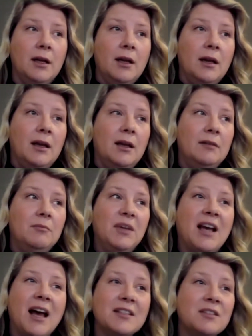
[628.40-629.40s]
And
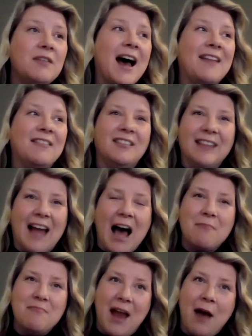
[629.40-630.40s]
because of that, the
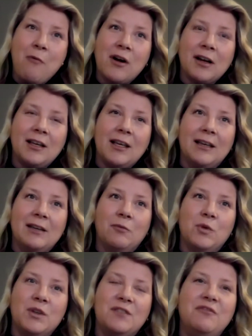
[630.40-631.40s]
lab network
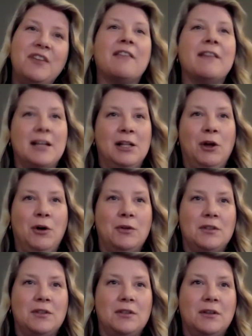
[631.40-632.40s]
was very
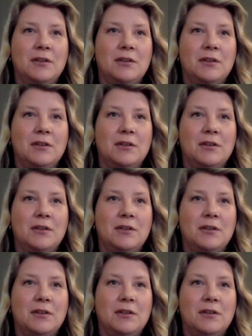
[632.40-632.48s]
close.